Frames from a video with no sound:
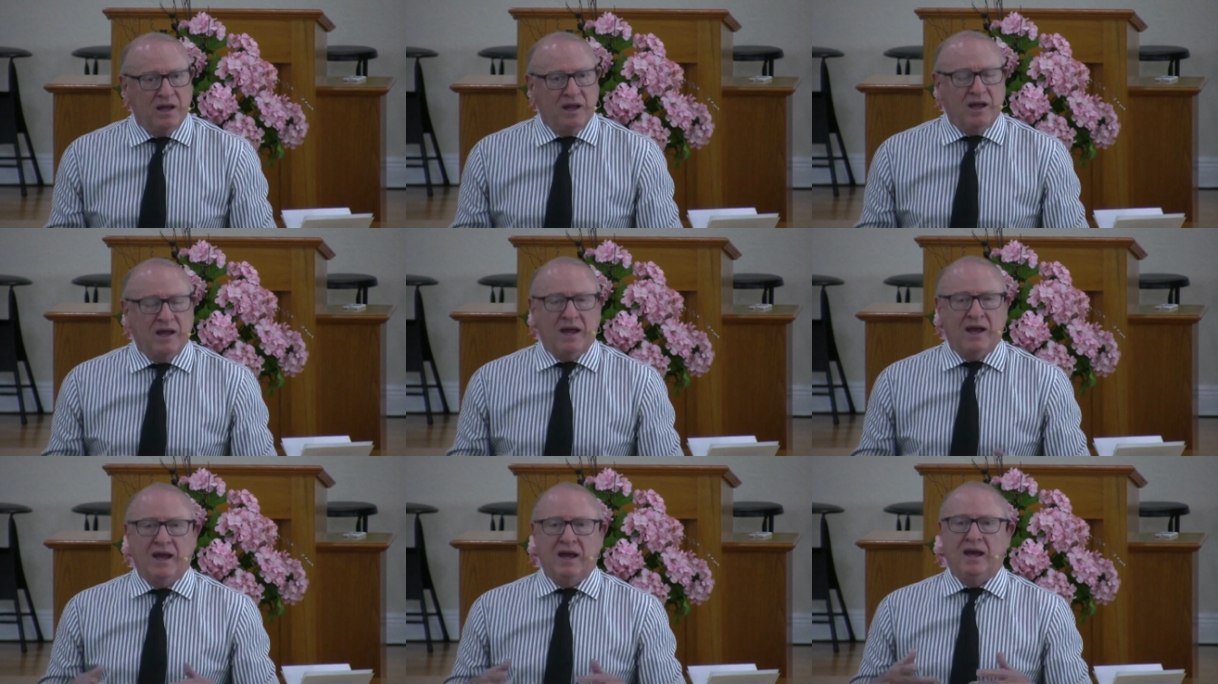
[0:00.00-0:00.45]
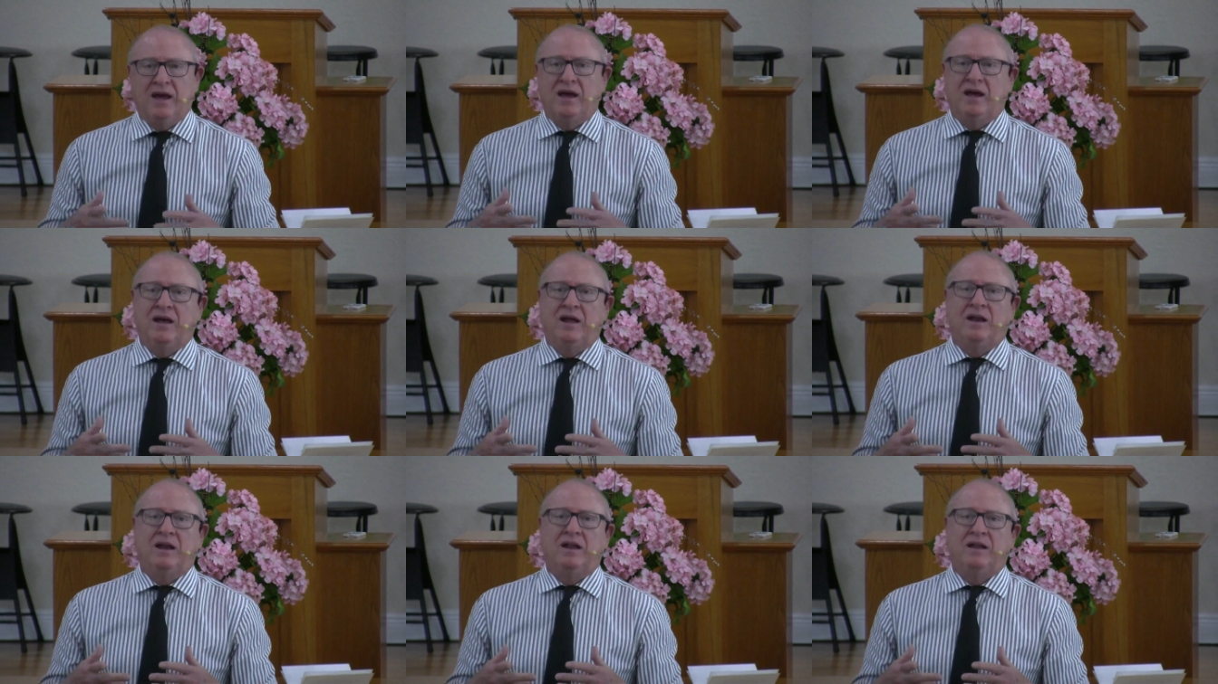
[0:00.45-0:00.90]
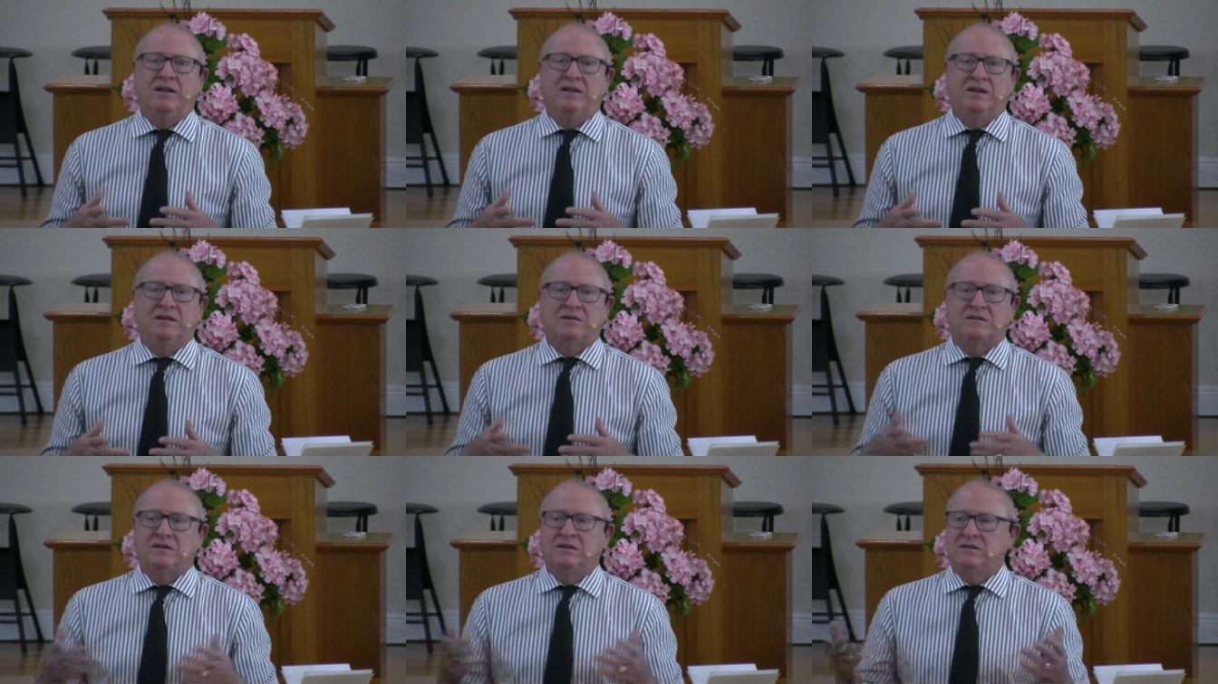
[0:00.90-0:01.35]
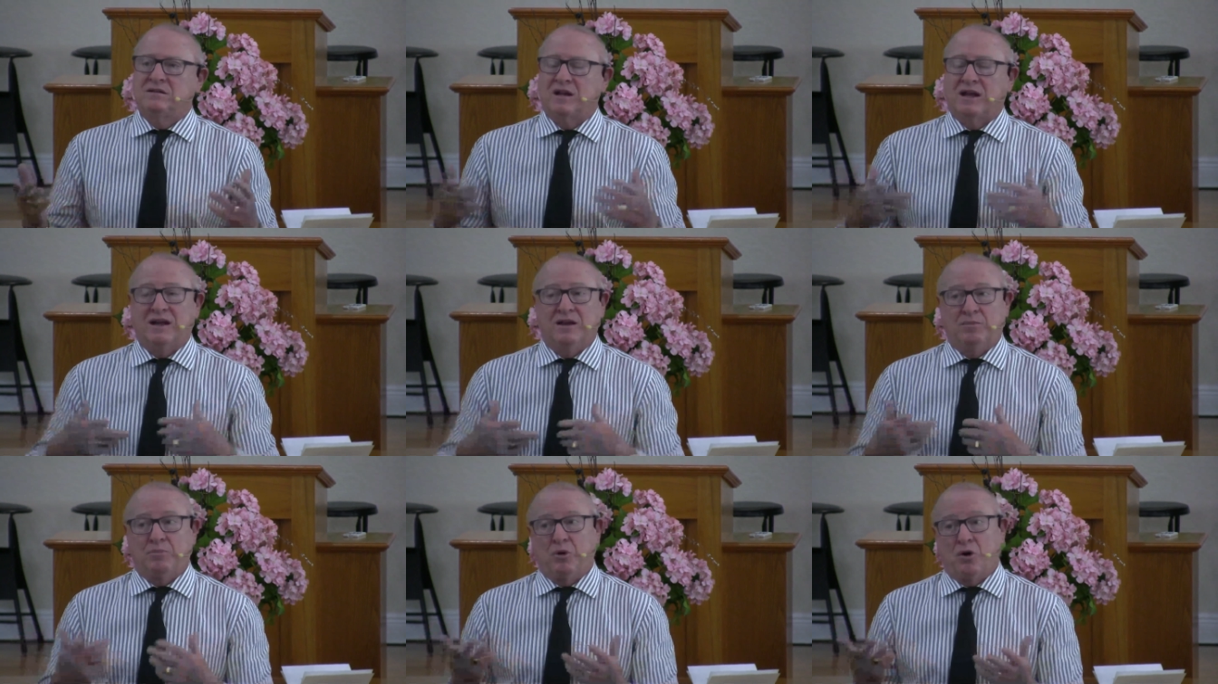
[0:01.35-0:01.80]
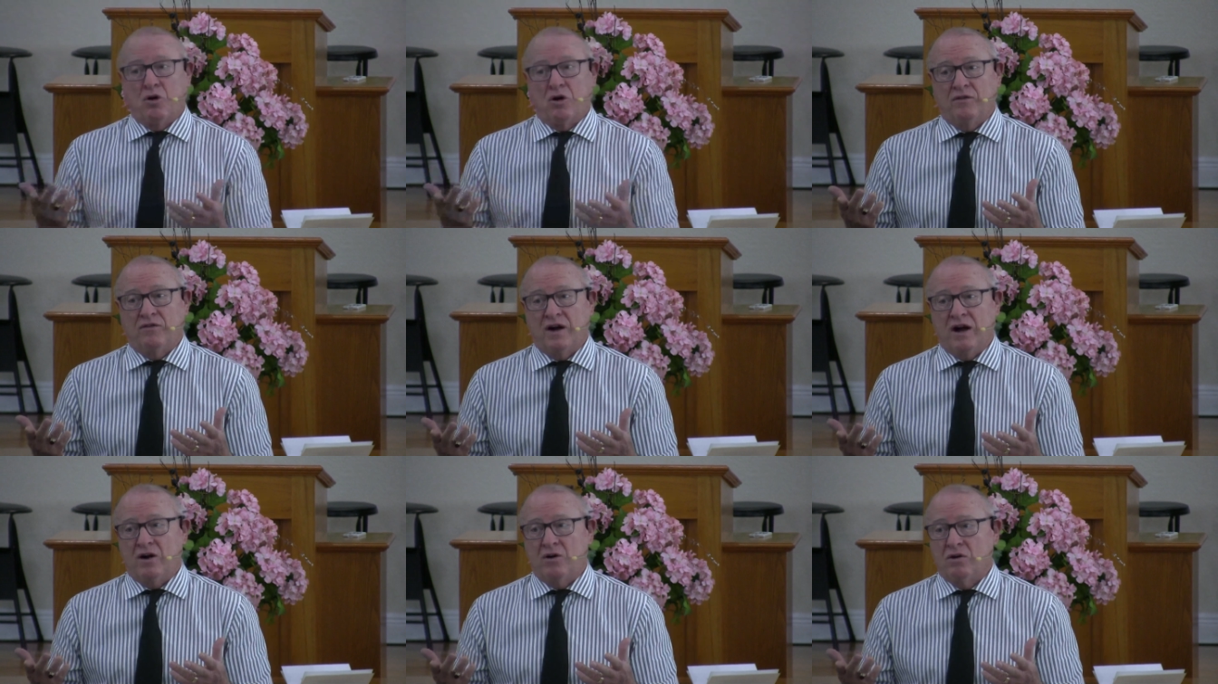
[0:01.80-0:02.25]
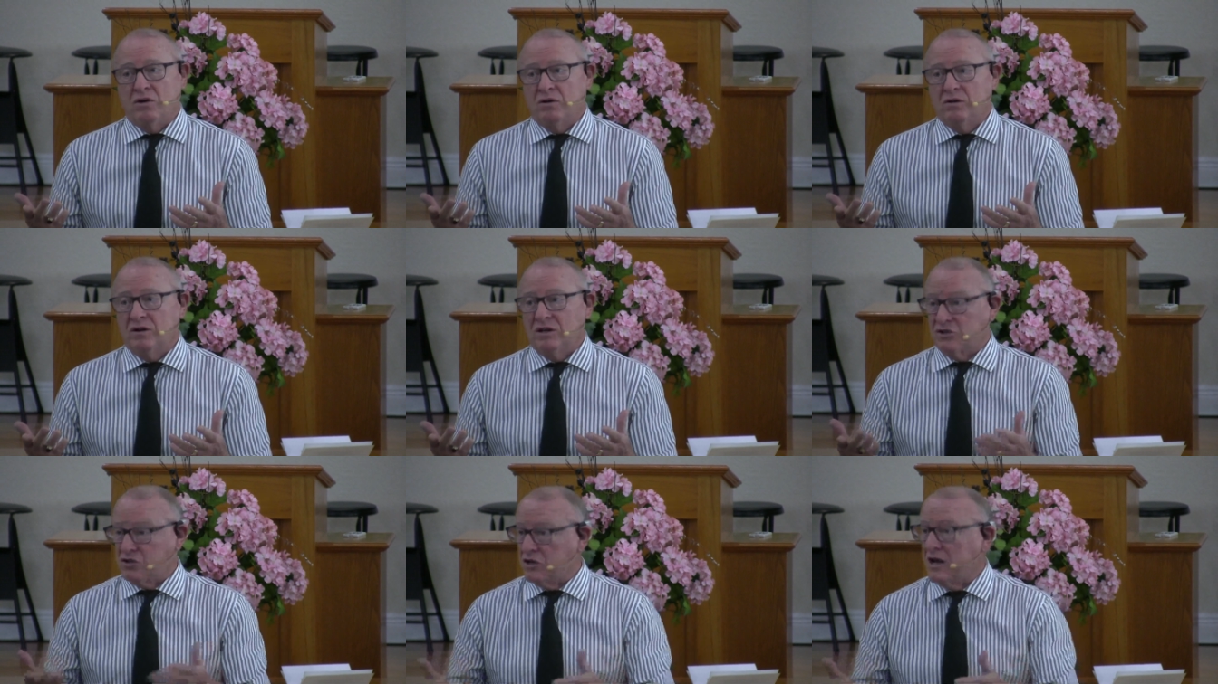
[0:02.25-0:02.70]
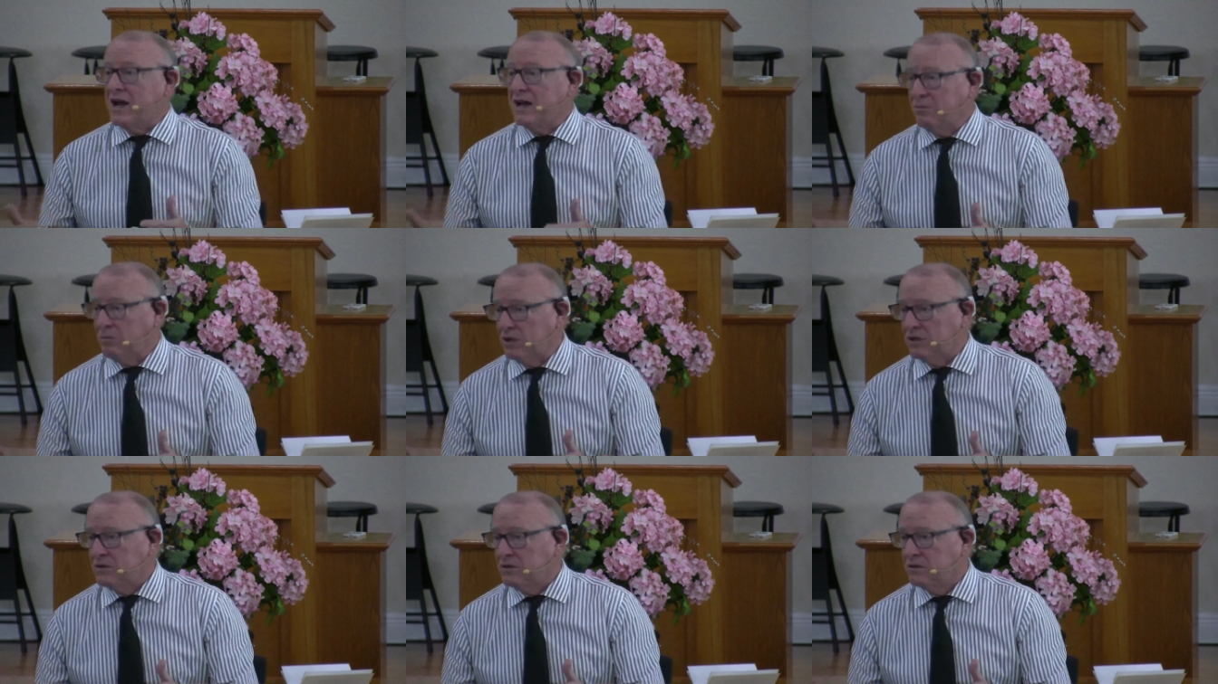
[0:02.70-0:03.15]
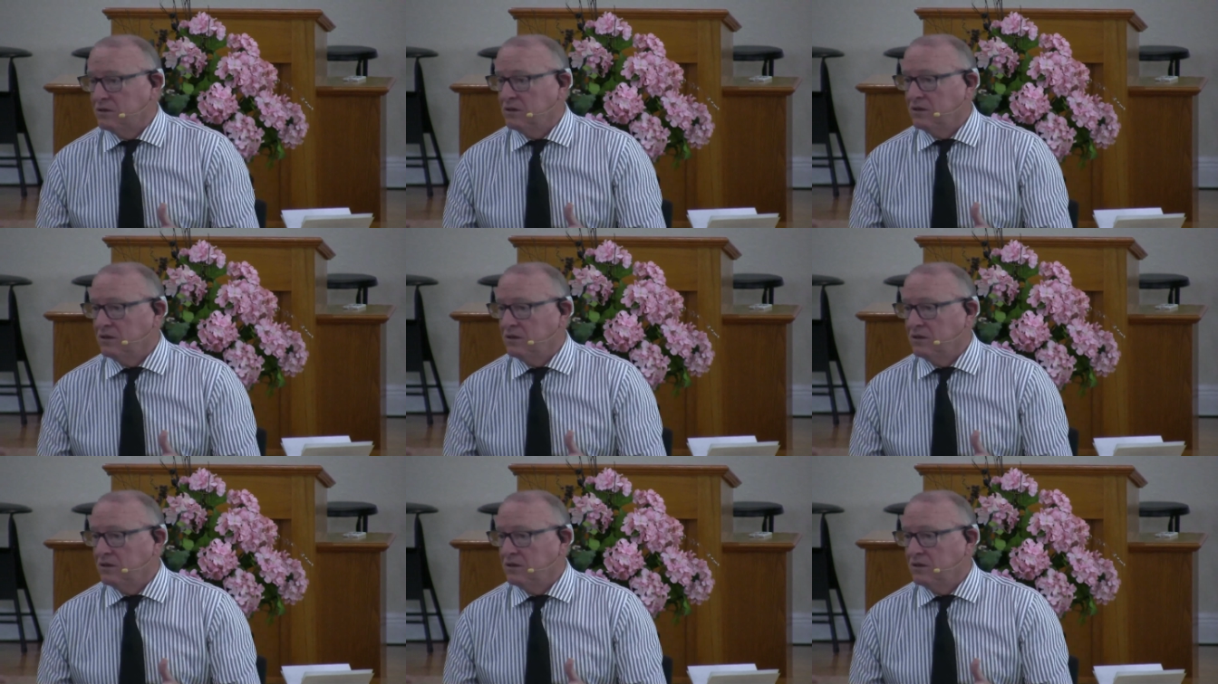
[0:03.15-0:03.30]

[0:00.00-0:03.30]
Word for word: And this is part of our assignment,